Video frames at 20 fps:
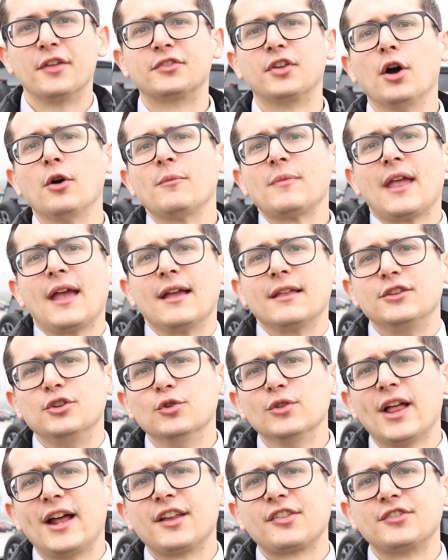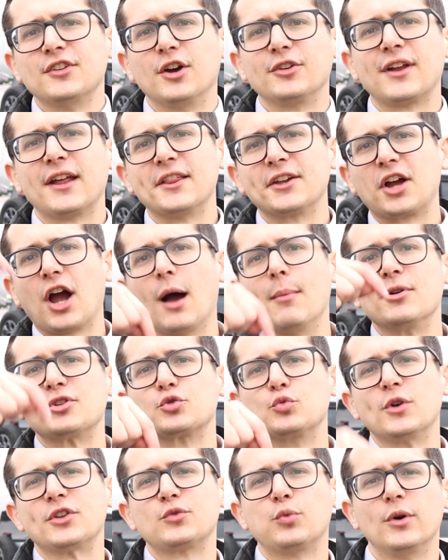So you let us know down in the
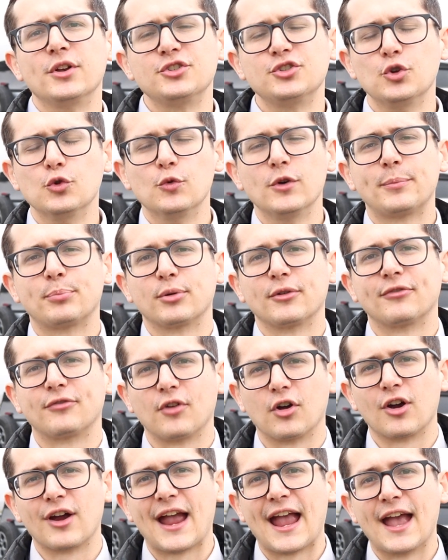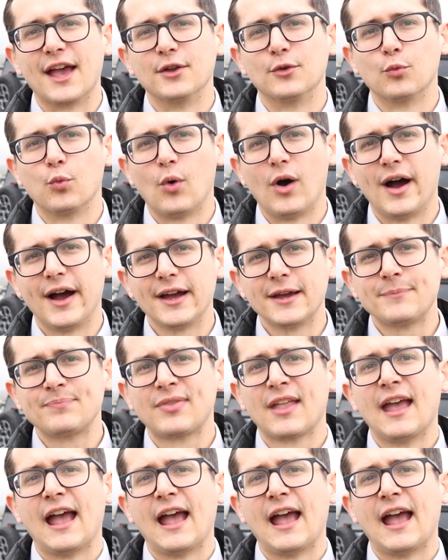comments which one you would prefer and why.